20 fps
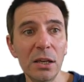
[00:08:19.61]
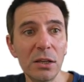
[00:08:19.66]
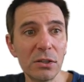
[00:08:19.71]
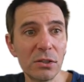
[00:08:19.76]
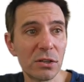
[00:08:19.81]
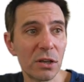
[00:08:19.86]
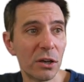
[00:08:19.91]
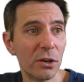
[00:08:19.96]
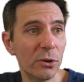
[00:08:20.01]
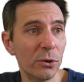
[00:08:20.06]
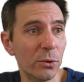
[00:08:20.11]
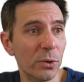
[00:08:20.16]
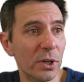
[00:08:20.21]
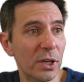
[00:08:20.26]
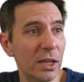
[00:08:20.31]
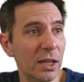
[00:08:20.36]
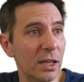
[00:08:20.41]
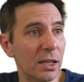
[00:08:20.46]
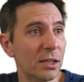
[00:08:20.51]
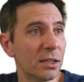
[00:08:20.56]
So
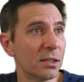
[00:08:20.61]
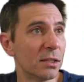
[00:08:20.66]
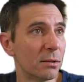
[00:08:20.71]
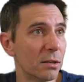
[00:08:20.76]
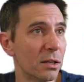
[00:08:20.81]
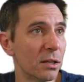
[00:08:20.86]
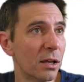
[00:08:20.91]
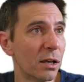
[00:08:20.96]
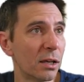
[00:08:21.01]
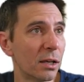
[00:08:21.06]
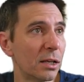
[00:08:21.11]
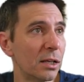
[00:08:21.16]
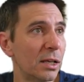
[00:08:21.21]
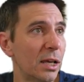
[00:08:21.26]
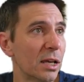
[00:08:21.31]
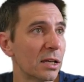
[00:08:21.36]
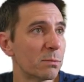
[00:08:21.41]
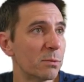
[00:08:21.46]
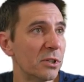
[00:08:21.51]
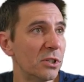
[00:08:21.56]
it likely
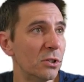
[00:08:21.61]
has been